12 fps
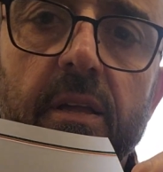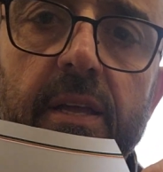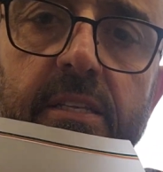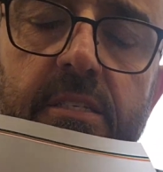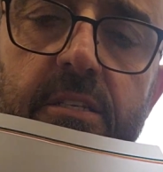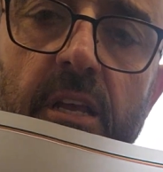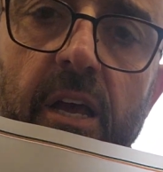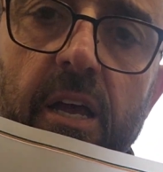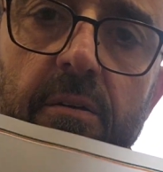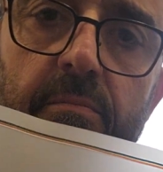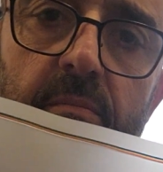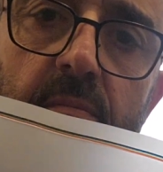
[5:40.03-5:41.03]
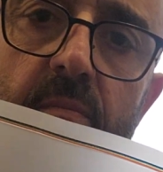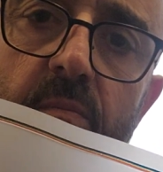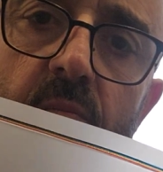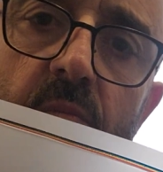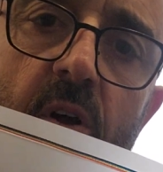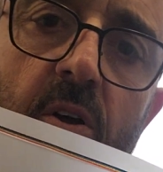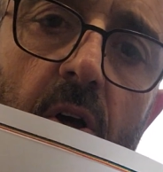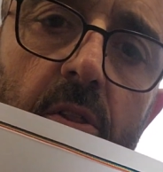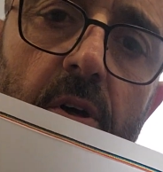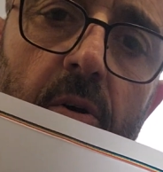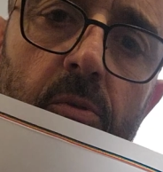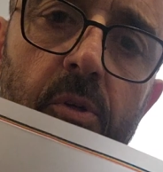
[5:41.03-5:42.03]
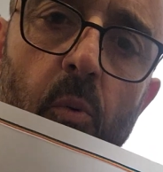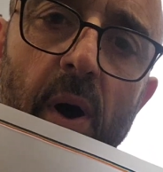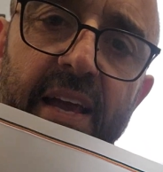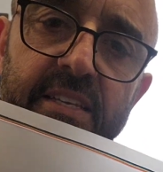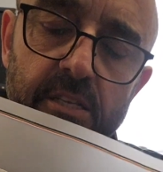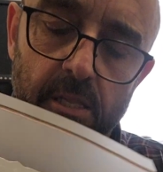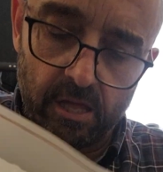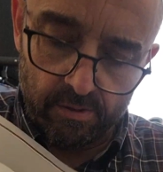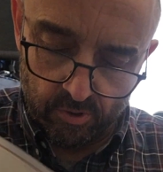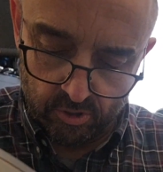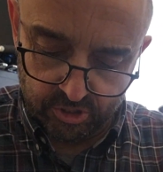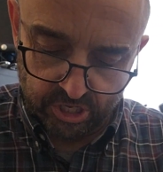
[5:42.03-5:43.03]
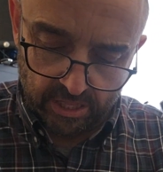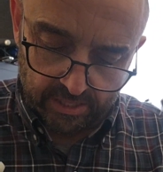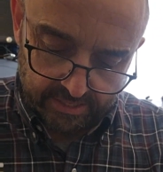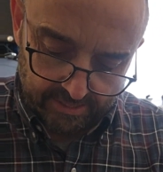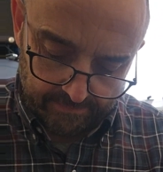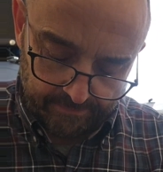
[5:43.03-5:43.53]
is the white's a lot more solid.